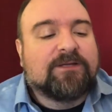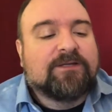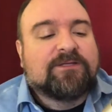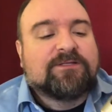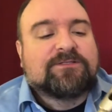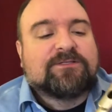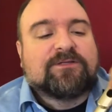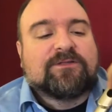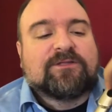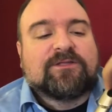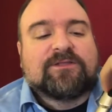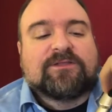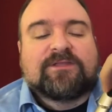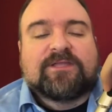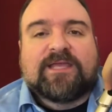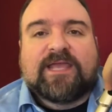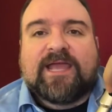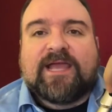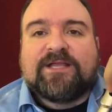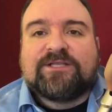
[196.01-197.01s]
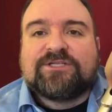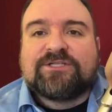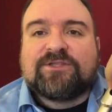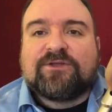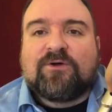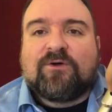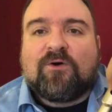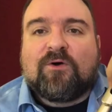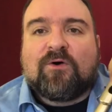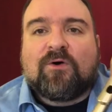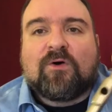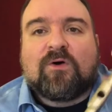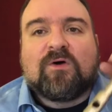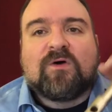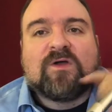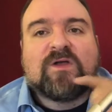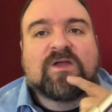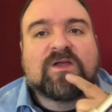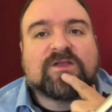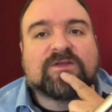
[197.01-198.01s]
so that the edge of the
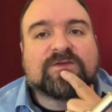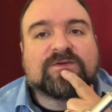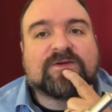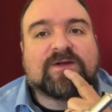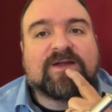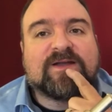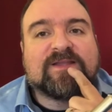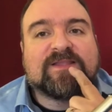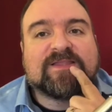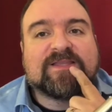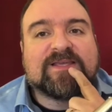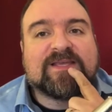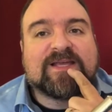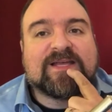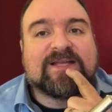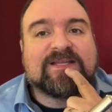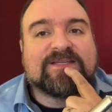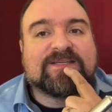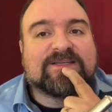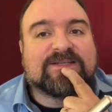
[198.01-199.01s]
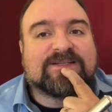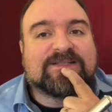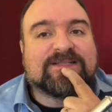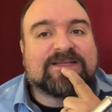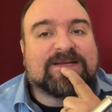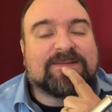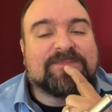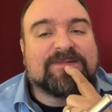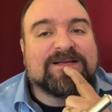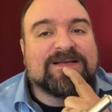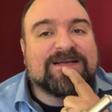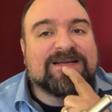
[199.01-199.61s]
hole is right at the edge of your lip.